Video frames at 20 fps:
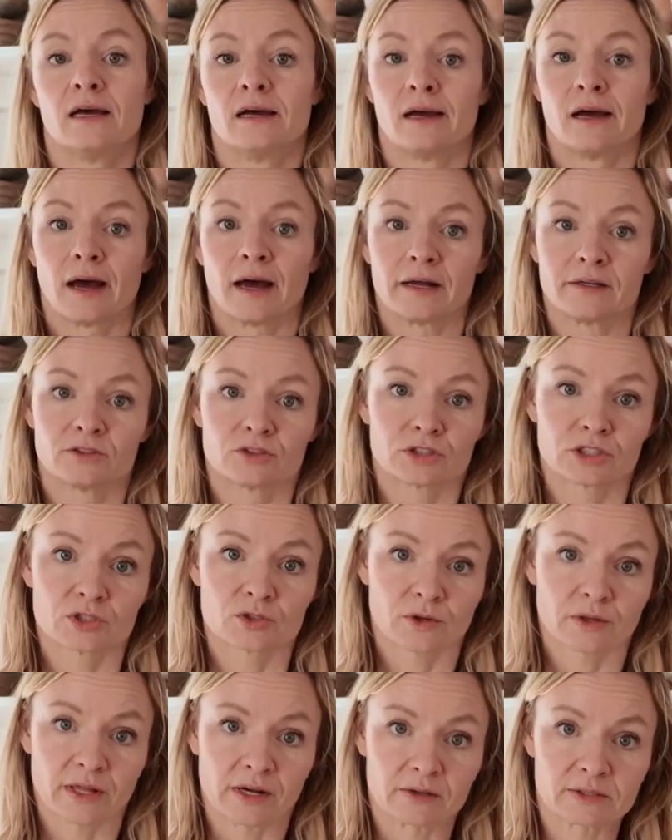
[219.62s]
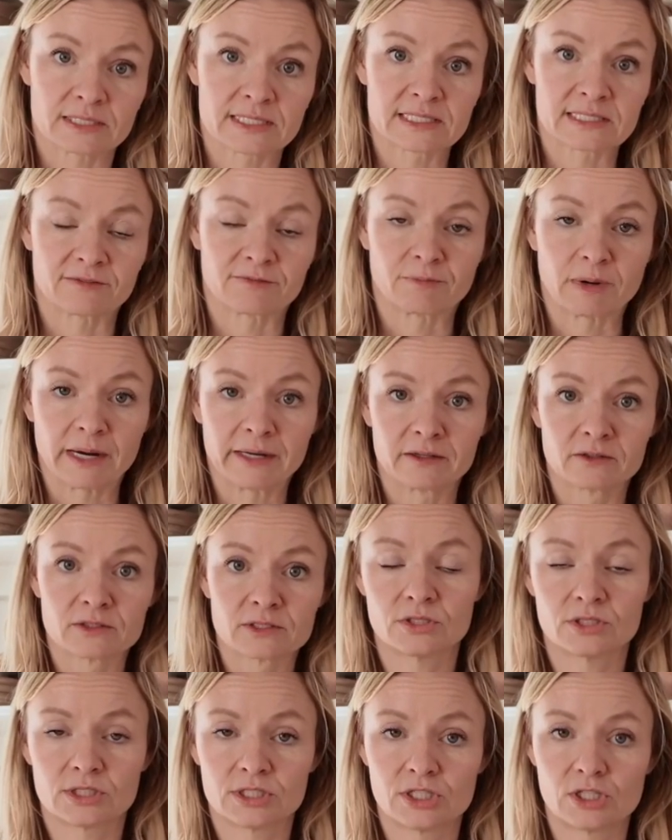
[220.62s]
hundreds or thousands of
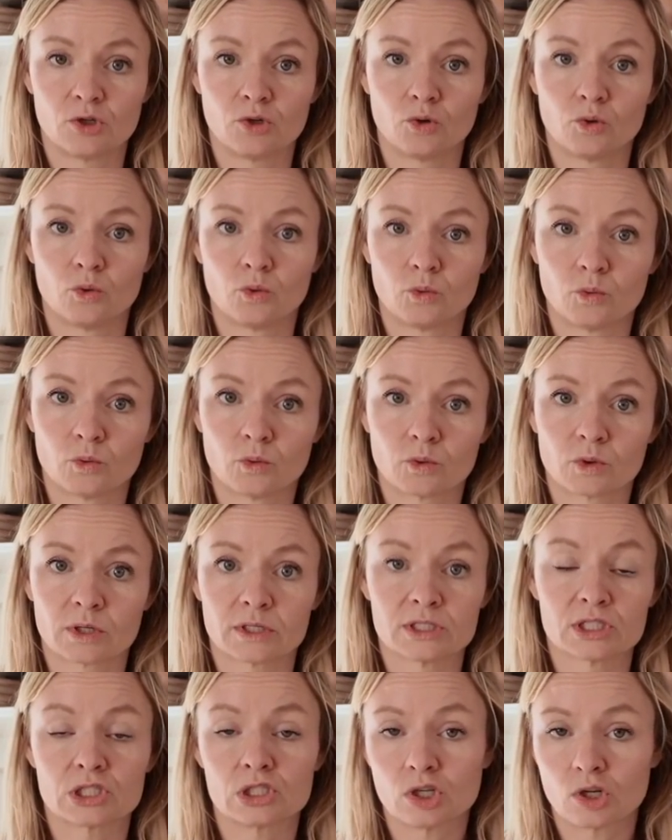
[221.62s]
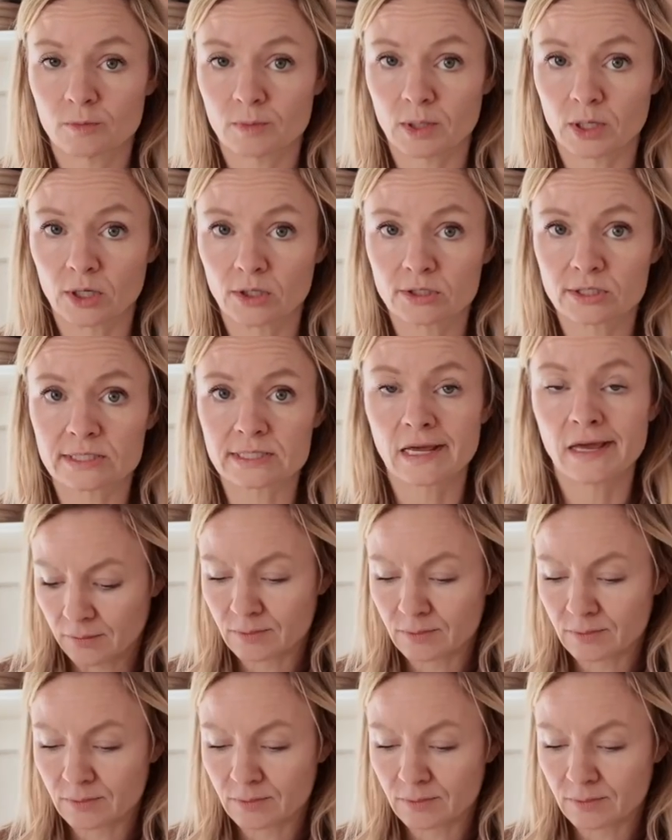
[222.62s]
miles to consumers.